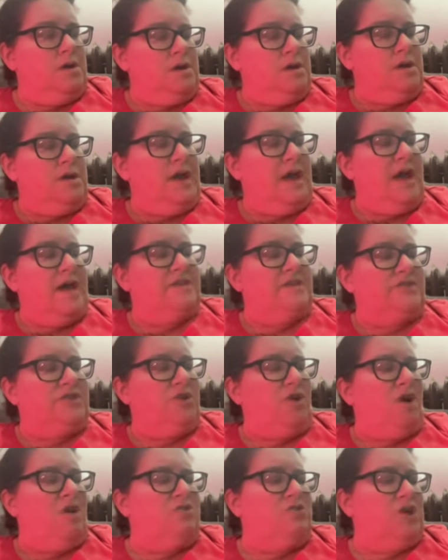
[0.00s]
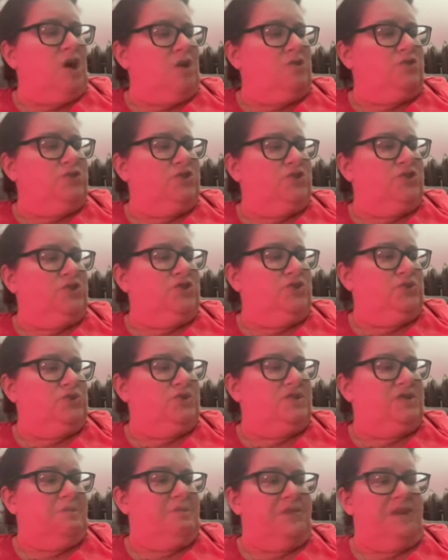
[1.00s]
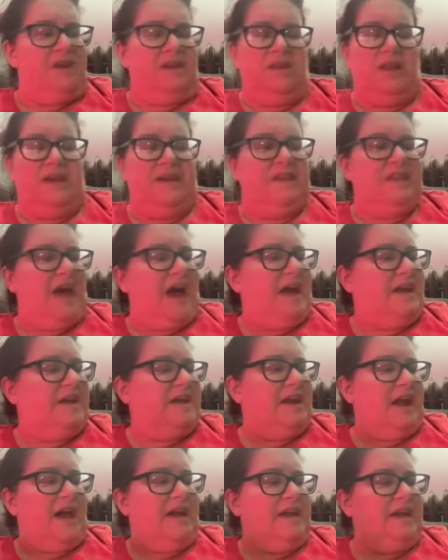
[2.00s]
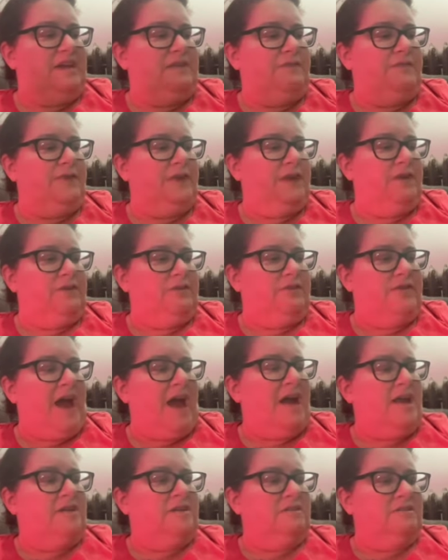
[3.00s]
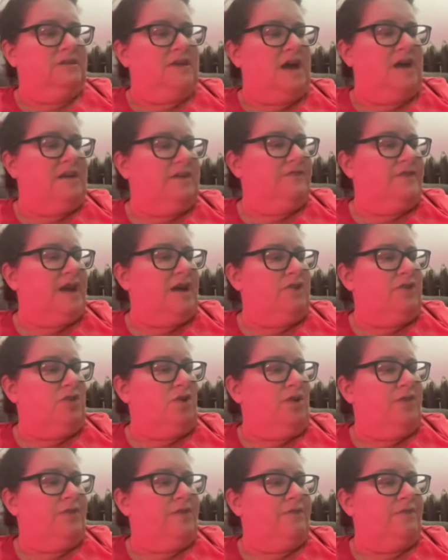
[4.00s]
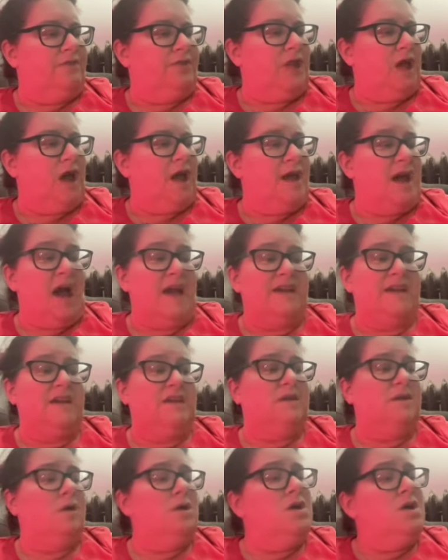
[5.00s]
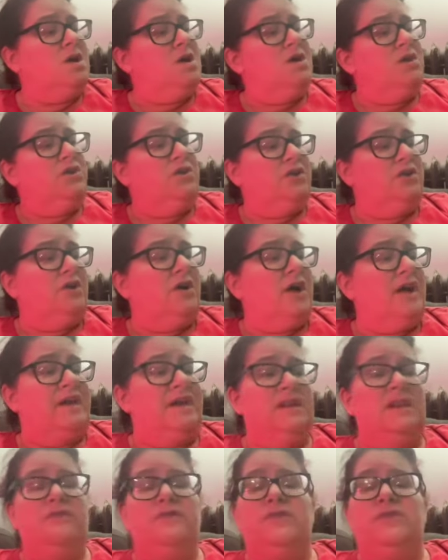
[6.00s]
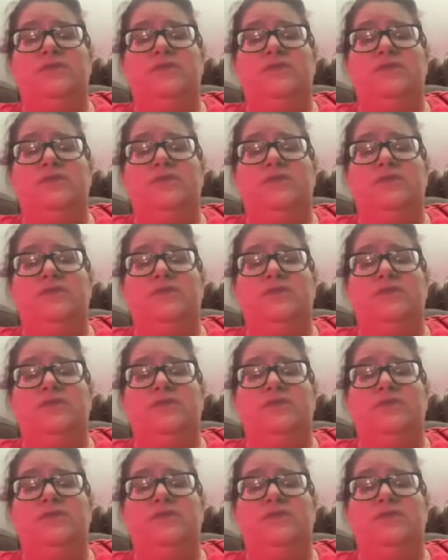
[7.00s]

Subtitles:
yeah, so I'll just do something like that, and I can figure that kind of out on the fly. I could even